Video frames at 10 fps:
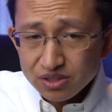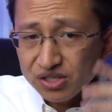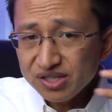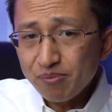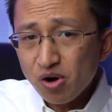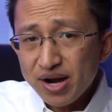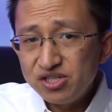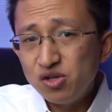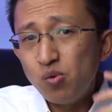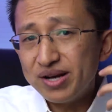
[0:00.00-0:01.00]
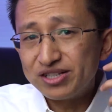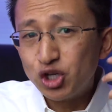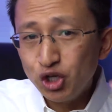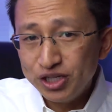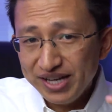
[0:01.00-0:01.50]
to summarize, you
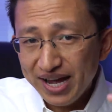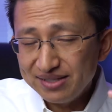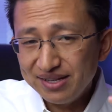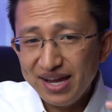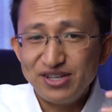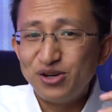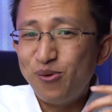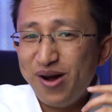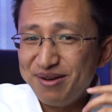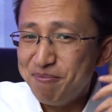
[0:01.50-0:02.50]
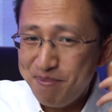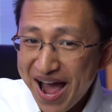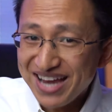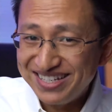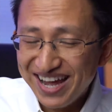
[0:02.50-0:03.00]
want good debt and you don't want
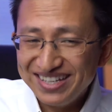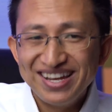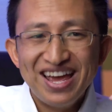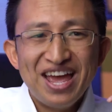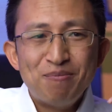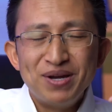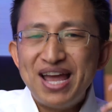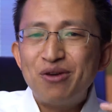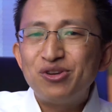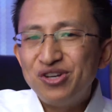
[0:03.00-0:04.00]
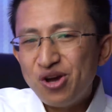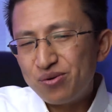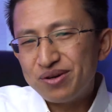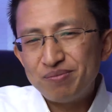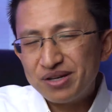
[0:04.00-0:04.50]
bad debt. But now you
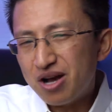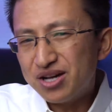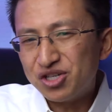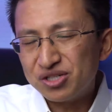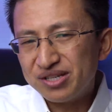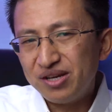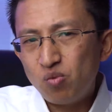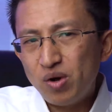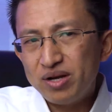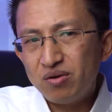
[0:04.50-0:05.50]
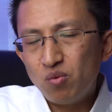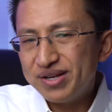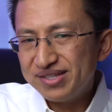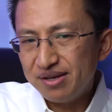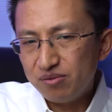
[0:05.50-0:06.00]
know consciously what
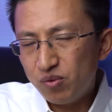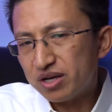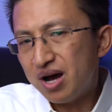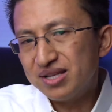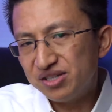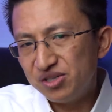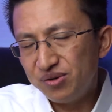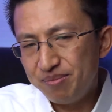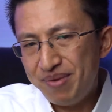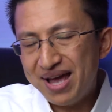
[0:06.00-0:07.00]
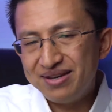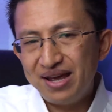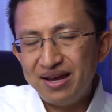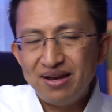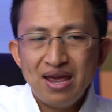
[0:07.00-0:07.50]
constitutes a bad
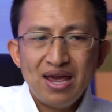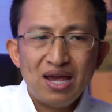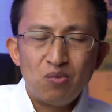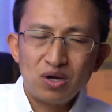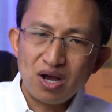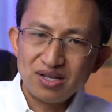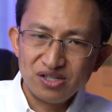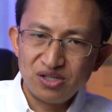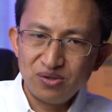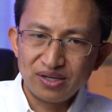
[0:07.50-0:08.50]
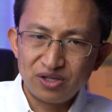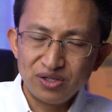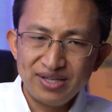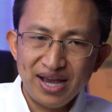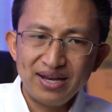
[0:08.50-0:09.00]
debt and what constitutes a
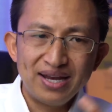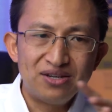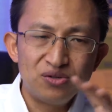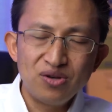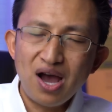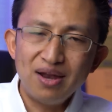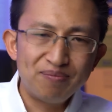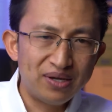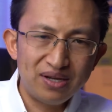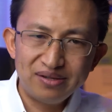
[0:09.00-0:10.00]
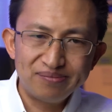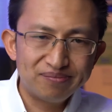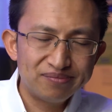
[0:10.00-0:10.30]
good debt, and do not be